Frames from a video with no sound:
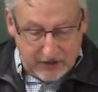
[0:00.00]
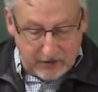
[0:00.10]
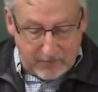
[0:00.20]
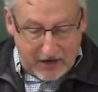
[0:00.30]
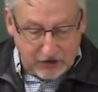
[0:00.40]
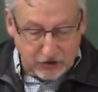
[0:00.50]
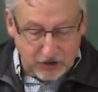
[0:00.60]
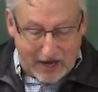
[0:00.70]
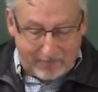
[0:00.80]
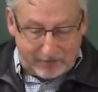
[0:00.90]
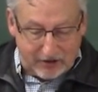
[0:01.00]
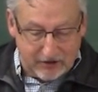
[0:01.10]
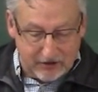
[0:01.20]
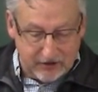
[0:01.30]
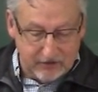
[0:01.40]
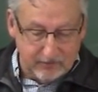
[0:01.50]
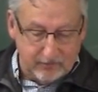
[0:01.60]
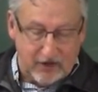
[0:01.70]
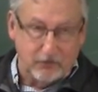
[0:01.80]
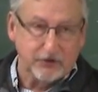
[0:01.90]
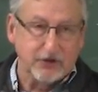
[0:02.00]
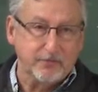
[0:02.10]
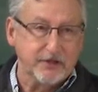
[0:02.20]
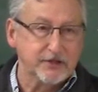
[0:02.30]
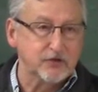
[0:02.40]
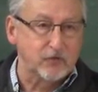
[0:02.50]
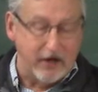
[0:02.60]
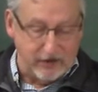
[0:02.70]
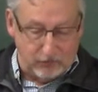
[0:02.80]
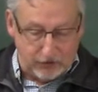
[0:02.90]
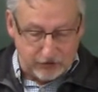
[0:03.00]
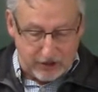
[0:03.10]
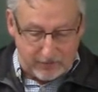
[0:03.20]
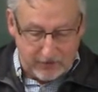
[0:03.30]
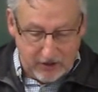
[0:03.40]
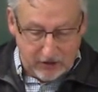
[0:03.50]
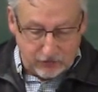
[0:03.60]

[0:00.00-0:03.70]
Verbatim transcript: In my shop, by which he means his writing workshop,